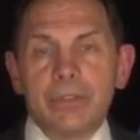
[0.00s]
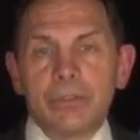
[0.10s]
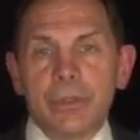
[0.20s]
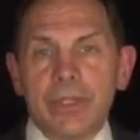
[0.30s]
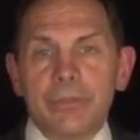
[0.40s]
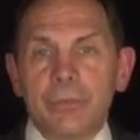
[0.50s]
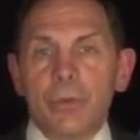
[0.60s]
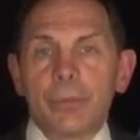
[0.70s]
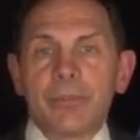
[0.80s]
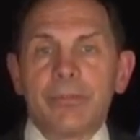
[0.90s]
to
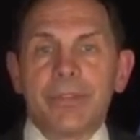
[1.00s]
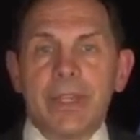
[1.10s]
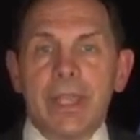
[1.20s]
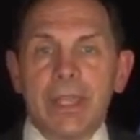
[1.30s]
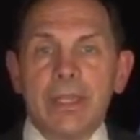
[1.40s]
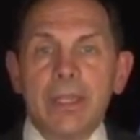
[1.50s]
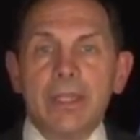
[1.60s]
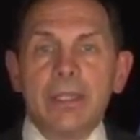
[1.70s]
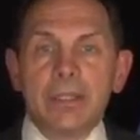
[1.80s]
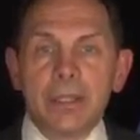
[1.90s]
transform the VA
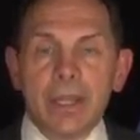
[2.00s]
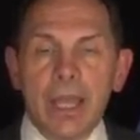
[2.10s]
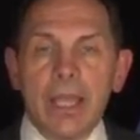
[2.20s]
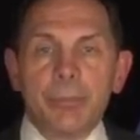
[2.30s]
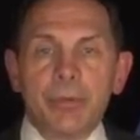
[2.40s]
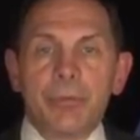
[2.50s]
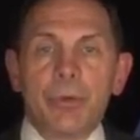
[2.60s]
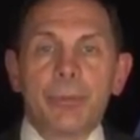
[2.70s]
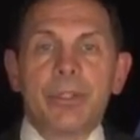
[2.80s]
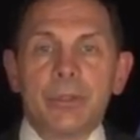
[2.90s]
into the
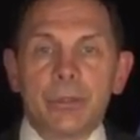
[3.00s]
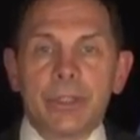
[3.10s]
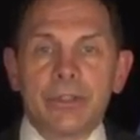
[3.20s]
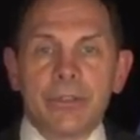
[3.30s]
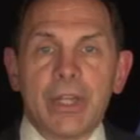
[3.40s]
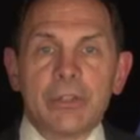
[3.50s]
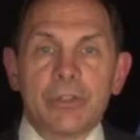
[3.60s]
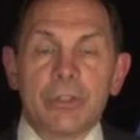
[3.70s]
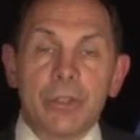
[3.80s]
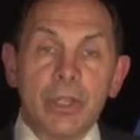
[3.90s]
high-performing
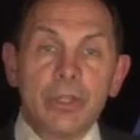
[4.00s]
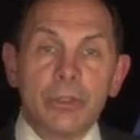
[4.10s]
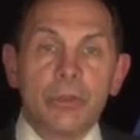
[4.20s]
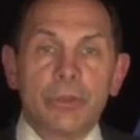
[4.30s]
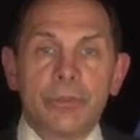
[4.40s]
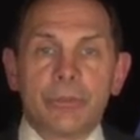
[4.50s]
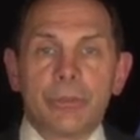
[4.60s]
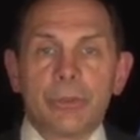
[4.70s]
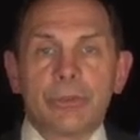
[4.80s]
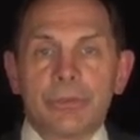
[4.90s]
organization you
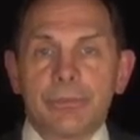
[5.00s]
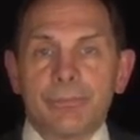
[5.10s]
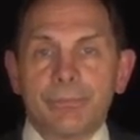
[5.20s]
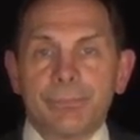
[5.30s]
deserve.